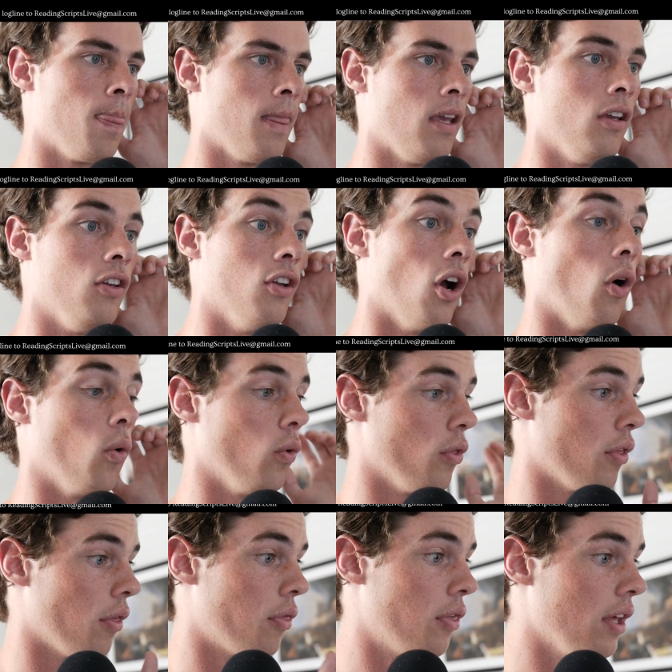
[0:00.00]
You know,
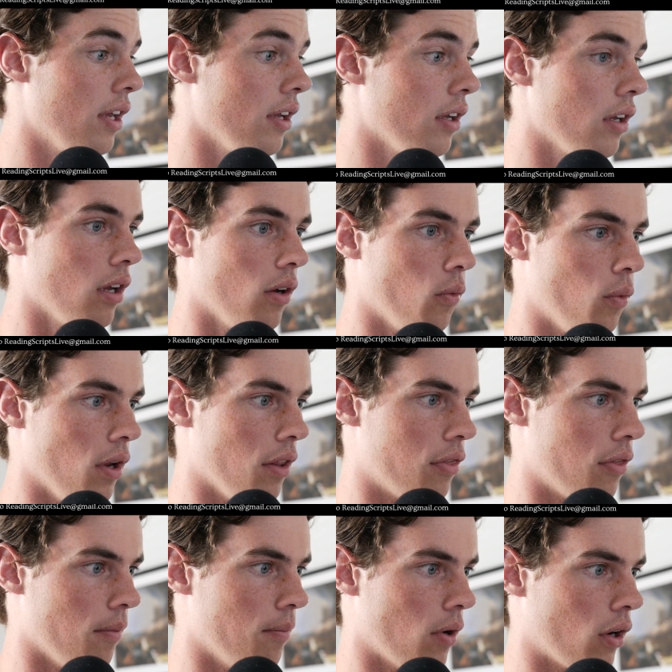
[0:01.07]
the thing
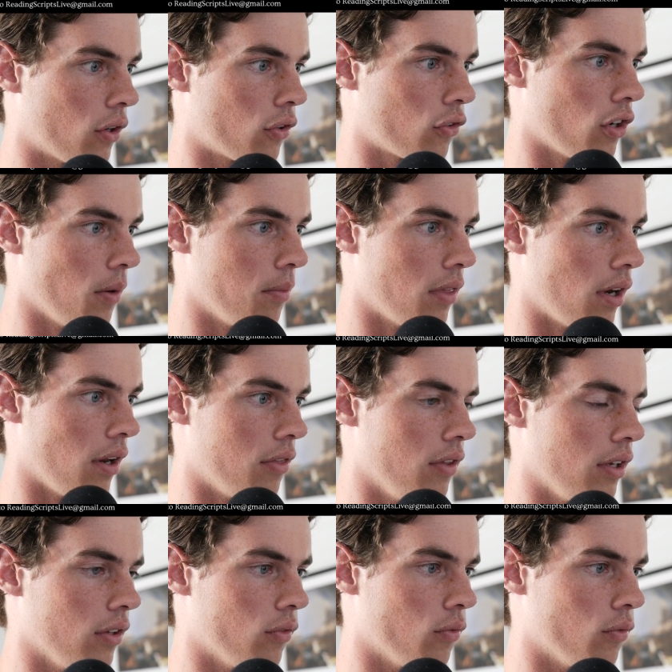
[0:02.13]
with Mark's script that I think is